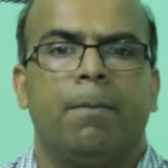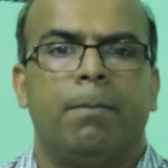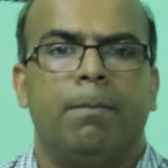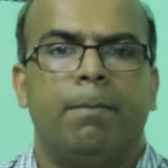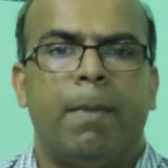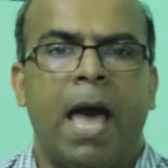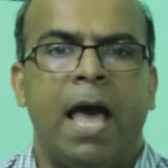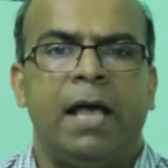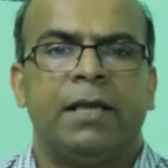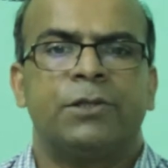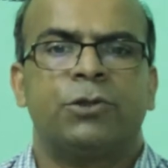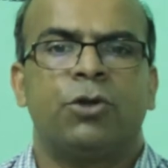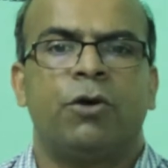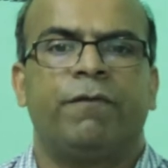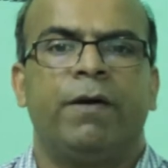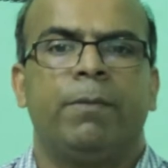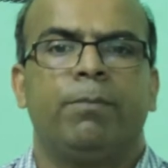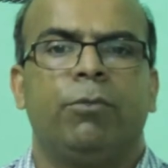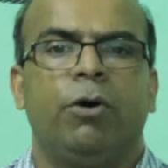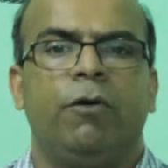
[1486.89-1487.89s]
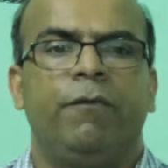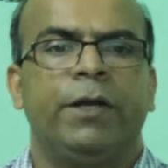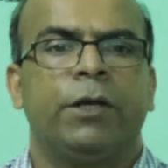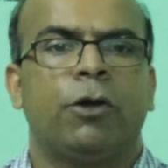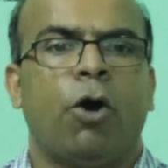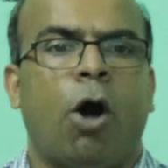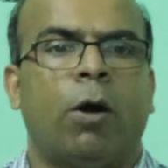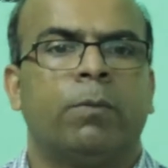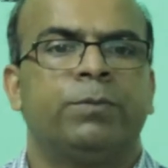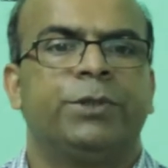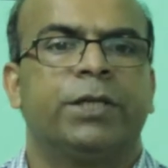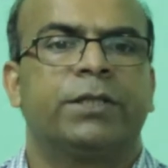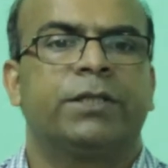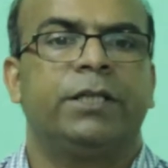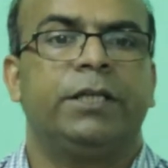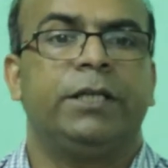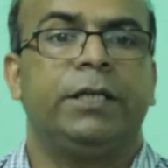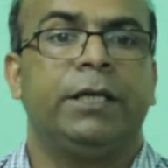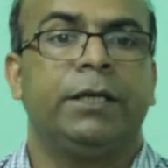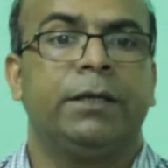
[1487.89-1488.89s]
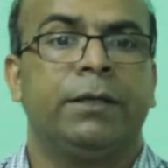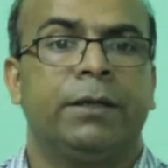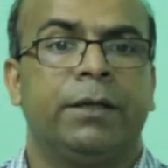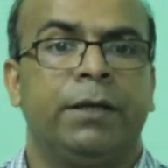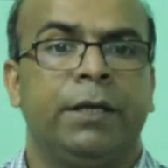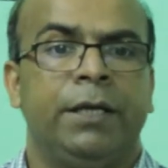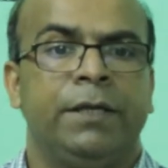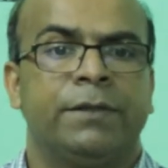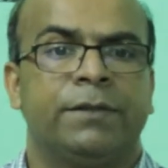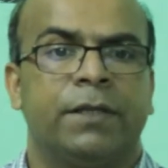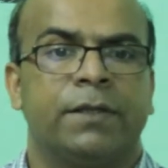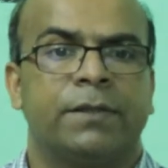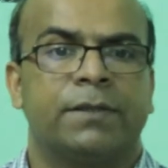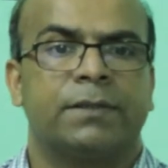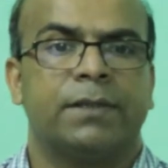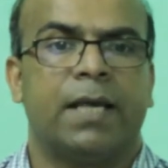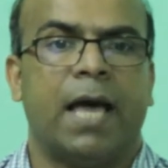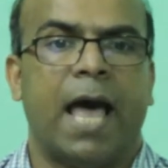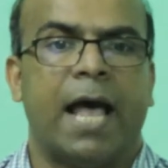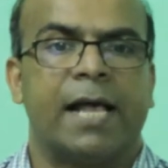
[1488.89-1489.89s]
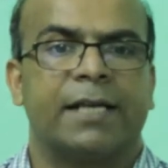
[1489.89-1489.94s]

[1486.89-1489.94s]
mass of a moving object increases